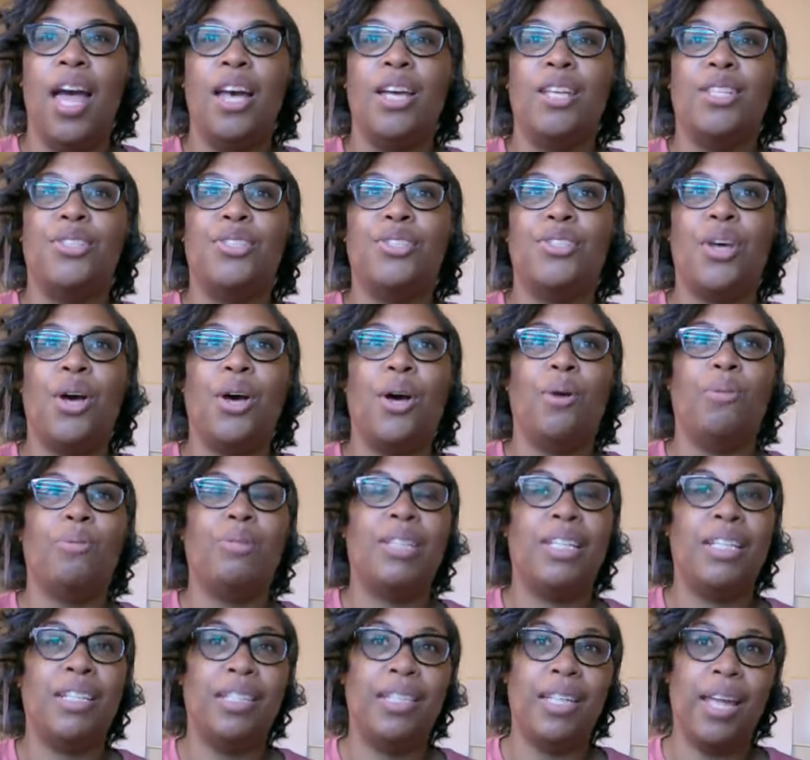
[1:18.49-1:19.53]
So
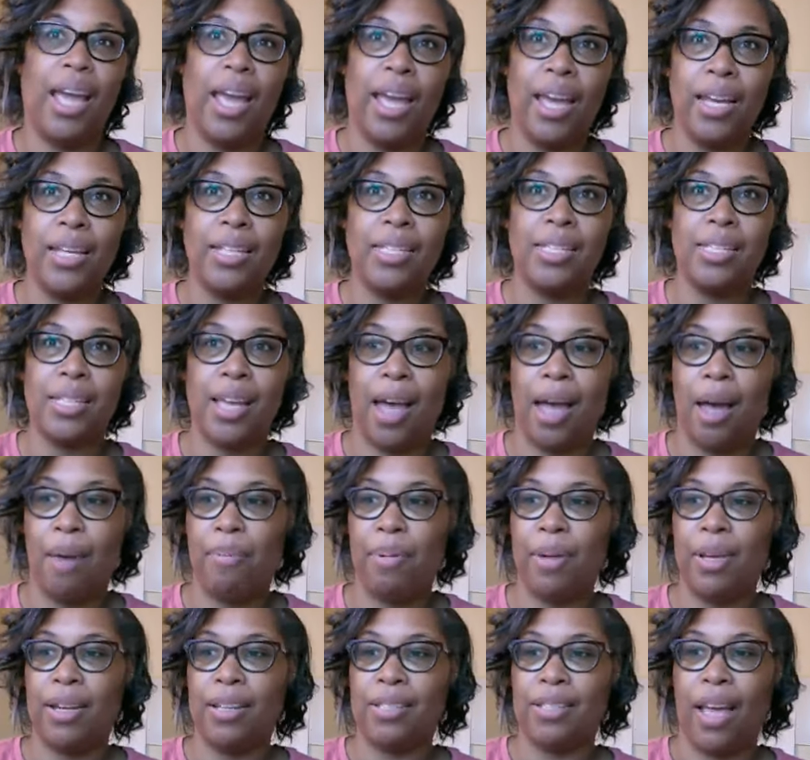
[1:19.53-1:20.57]
today's
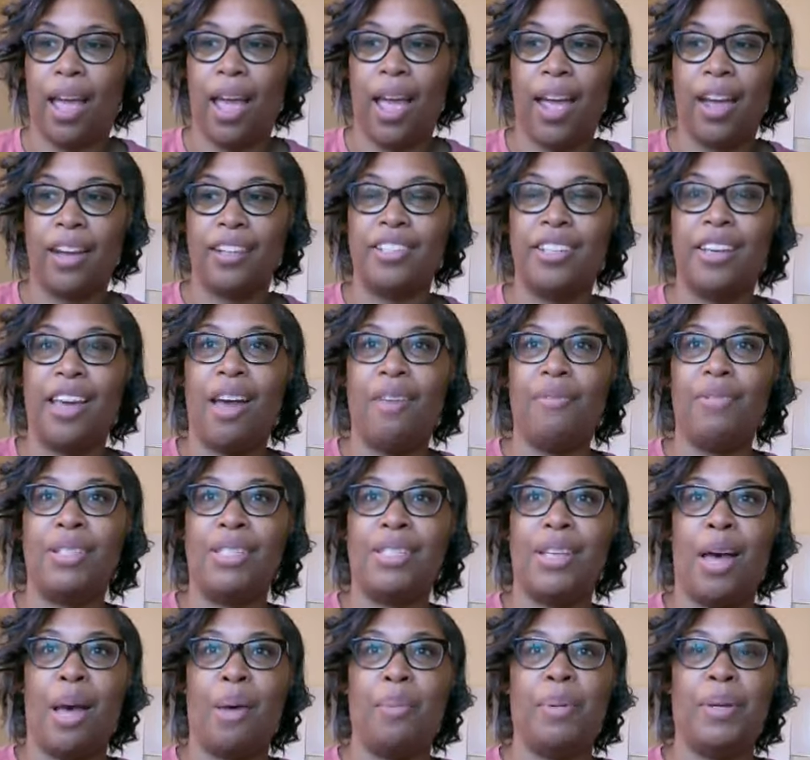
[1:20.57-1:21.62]
topic, because I actually have a
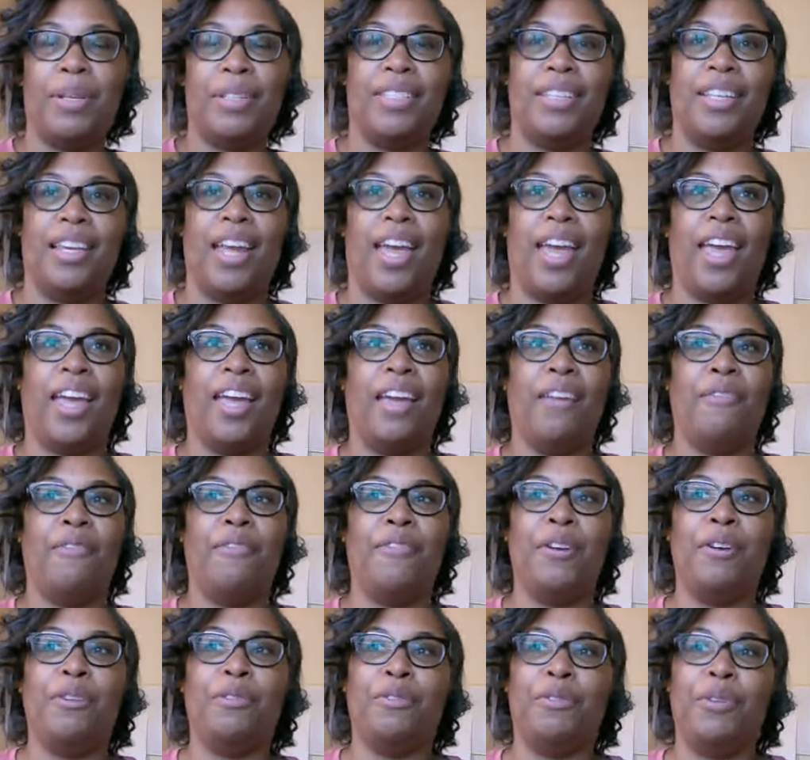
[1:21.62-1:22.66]
topic today, and
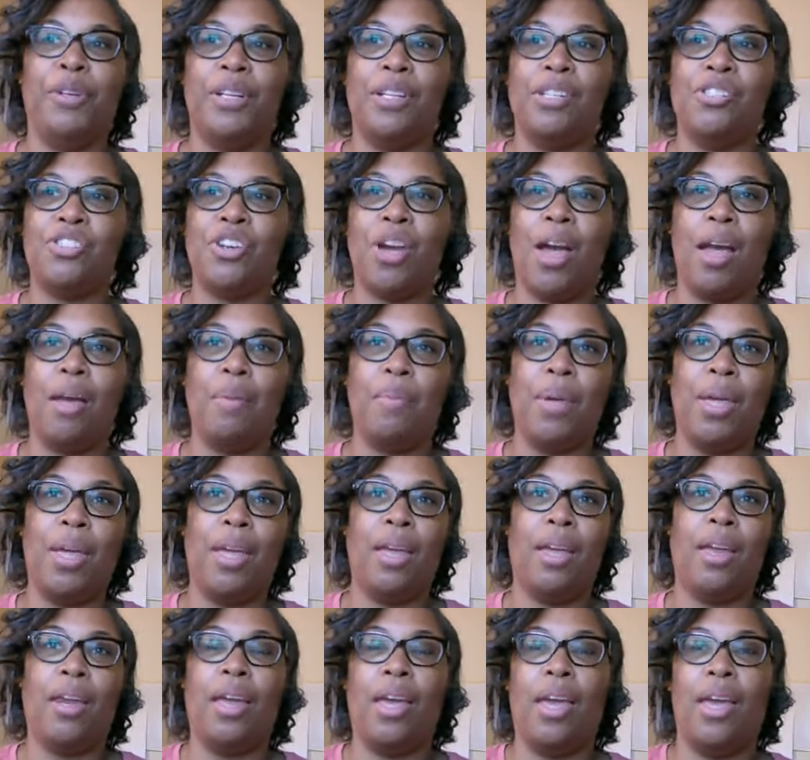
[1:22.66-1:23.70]
feel free to chime
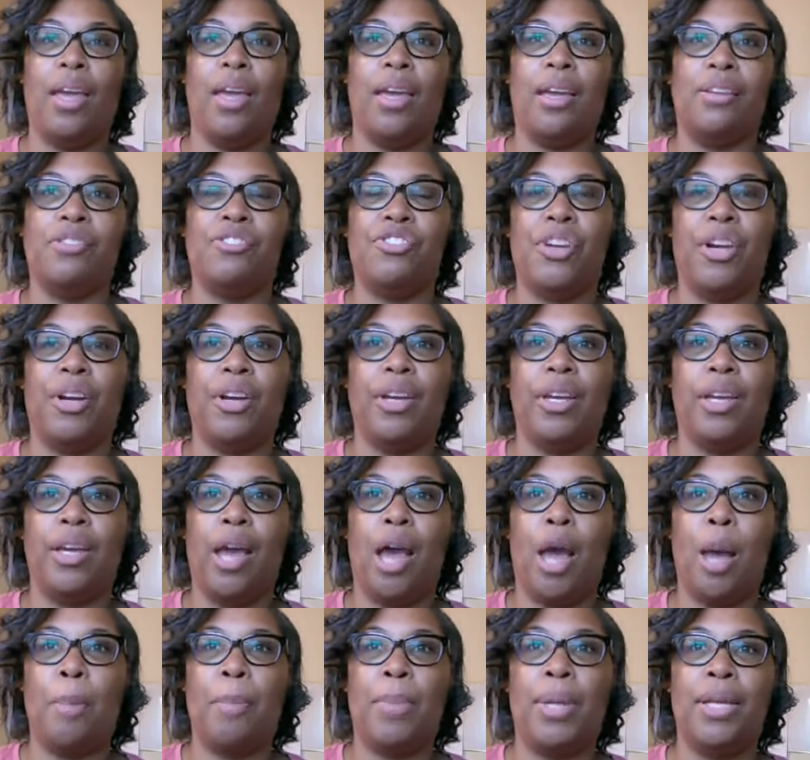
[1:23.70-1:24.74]
in and share any
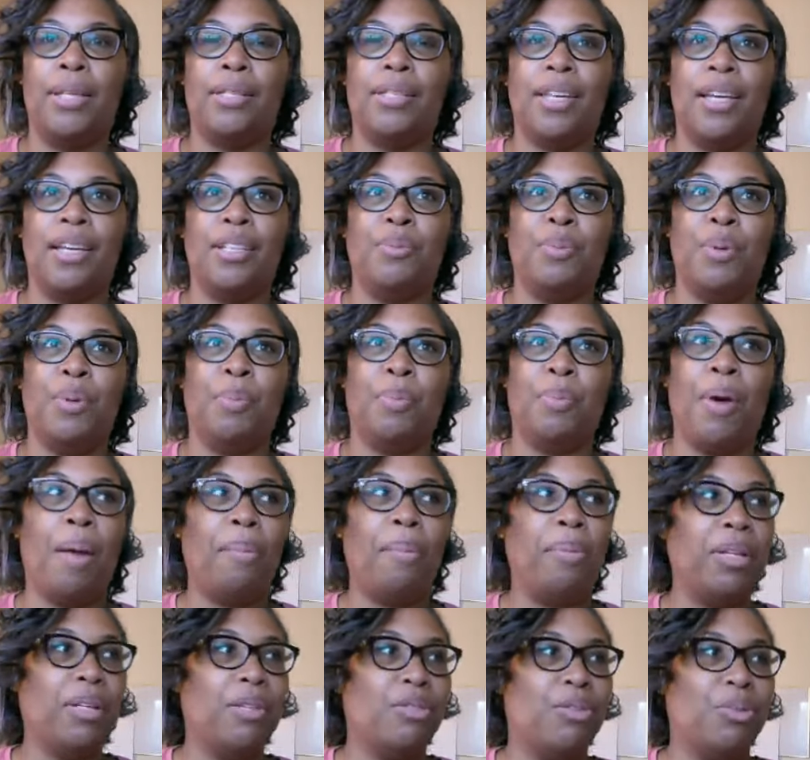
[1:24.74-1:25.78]
comments, as we
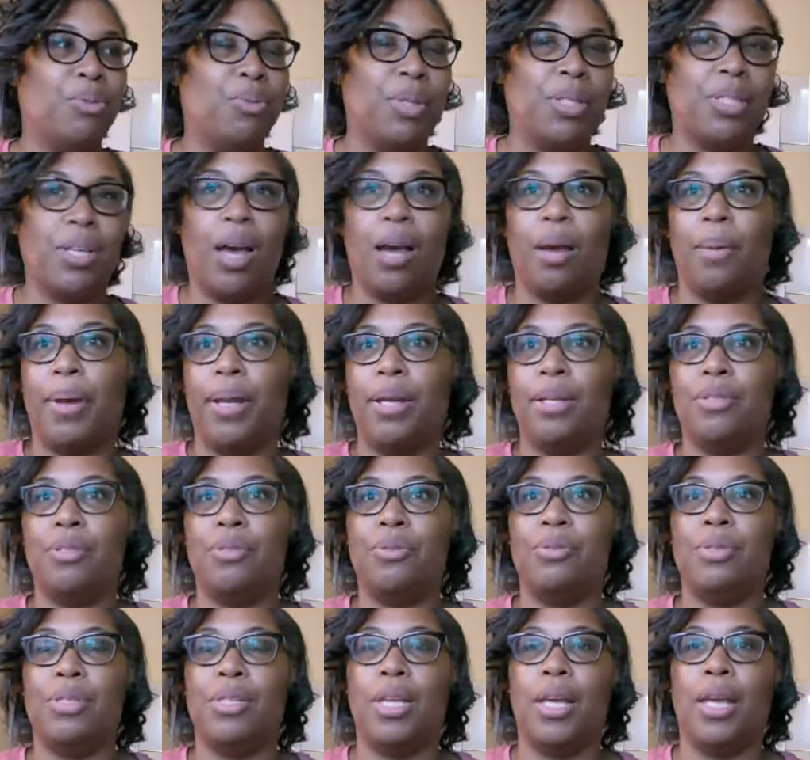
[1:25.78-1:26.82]
probably will do a Talk About It
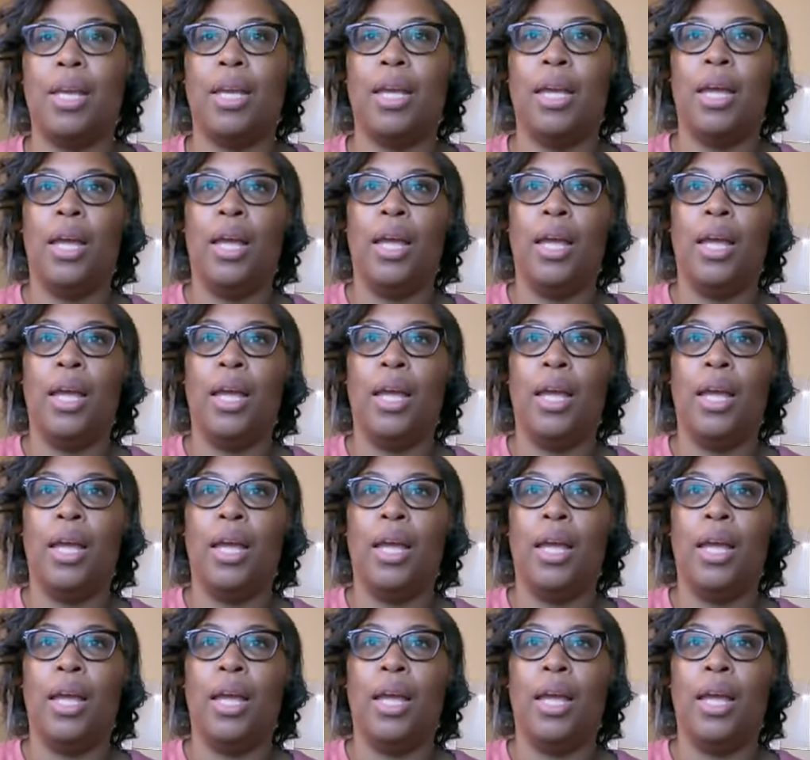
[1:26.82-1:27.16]
Tuesday